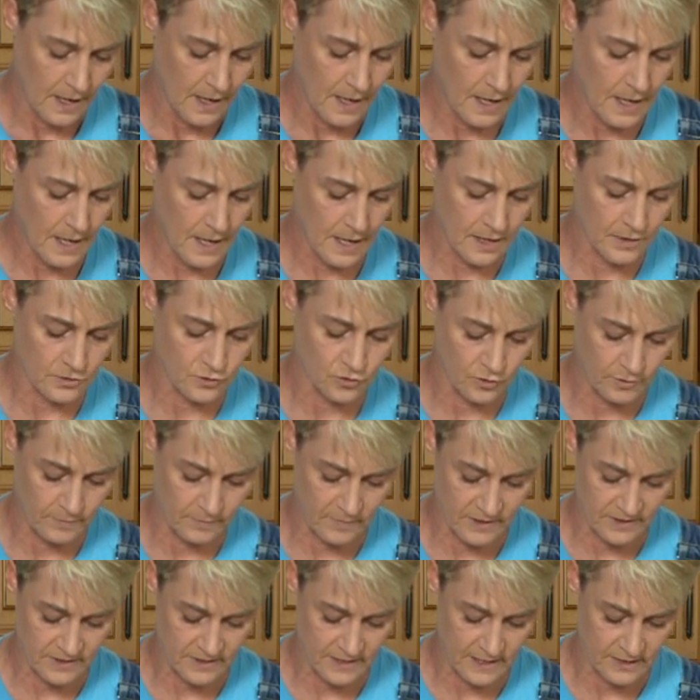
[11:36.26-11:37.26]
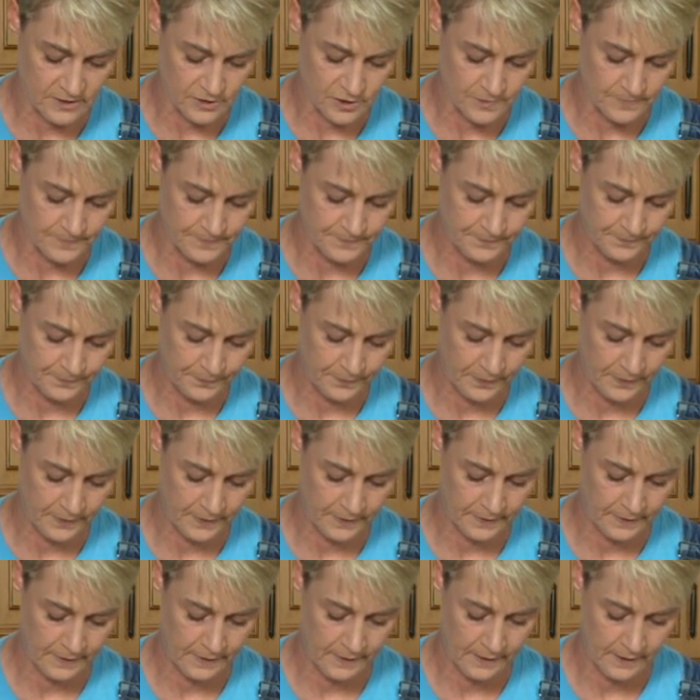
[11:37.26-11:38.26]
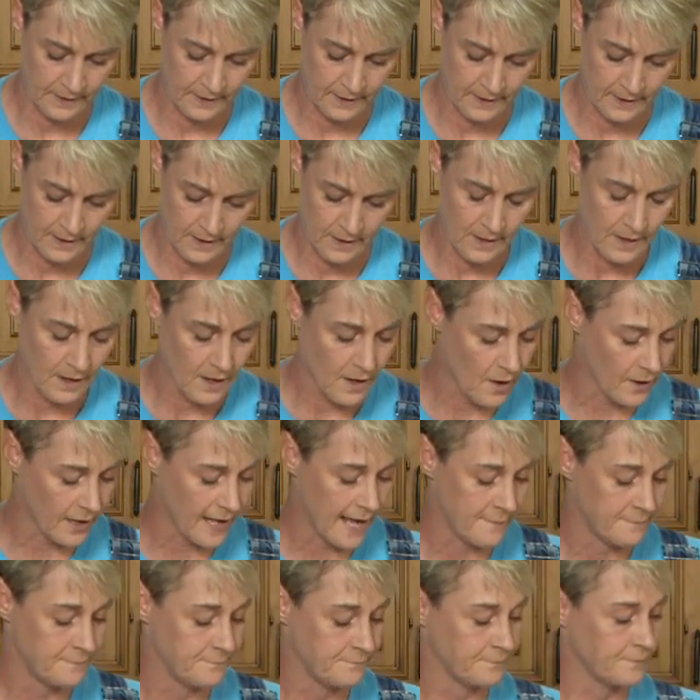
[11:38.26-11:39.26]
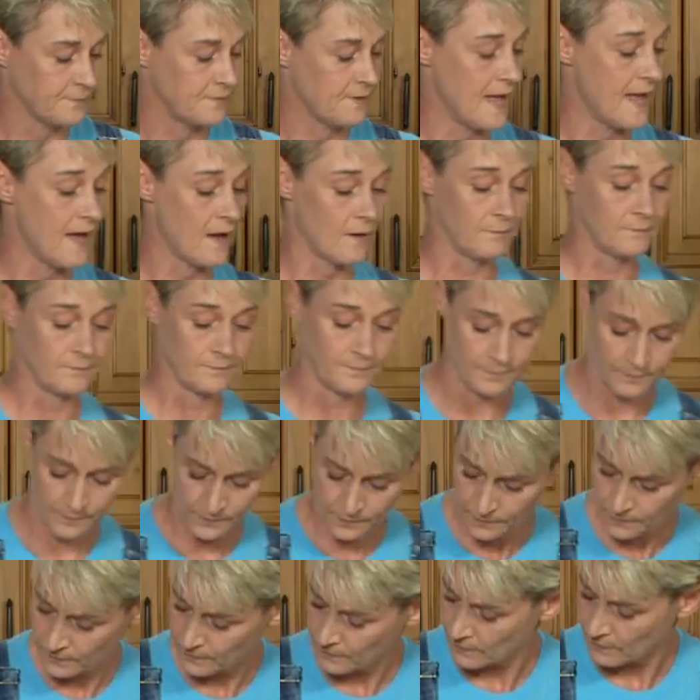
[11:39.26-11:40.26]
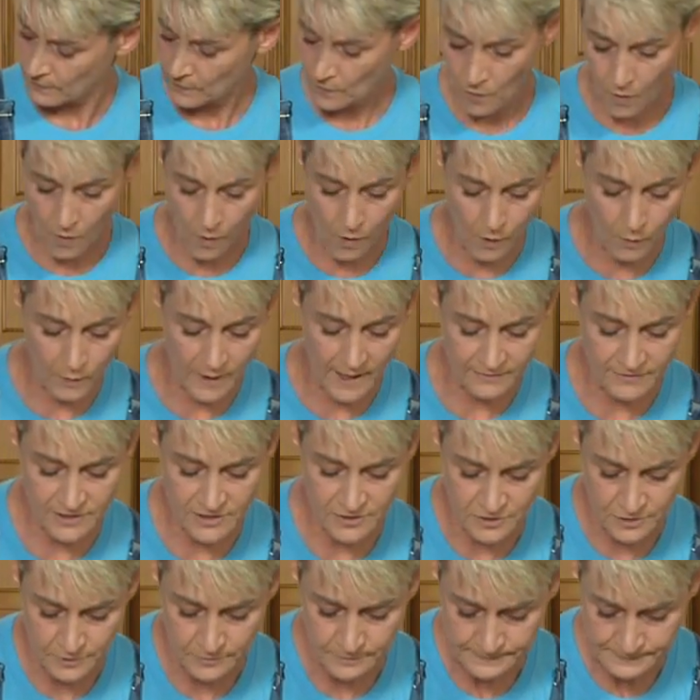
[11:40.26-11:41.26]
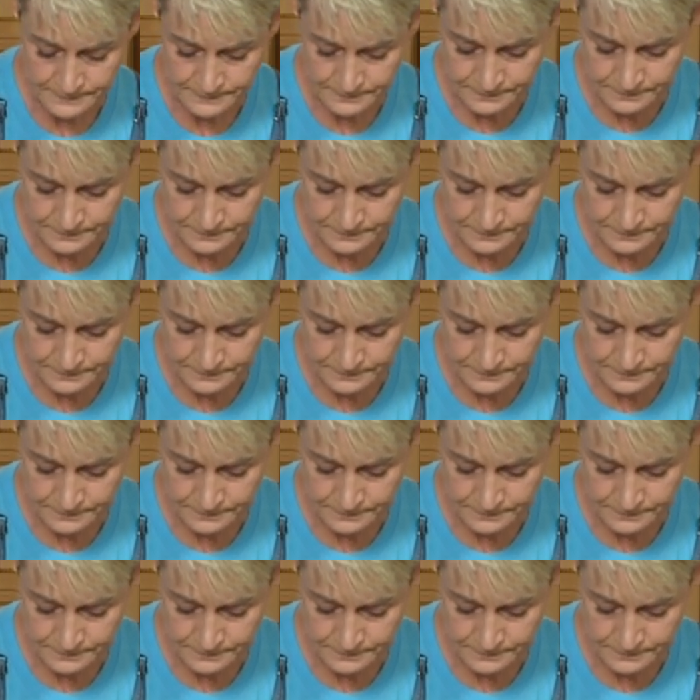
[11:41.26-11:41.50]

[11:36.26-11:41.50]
and trim this edge. Okay, now, all we have to do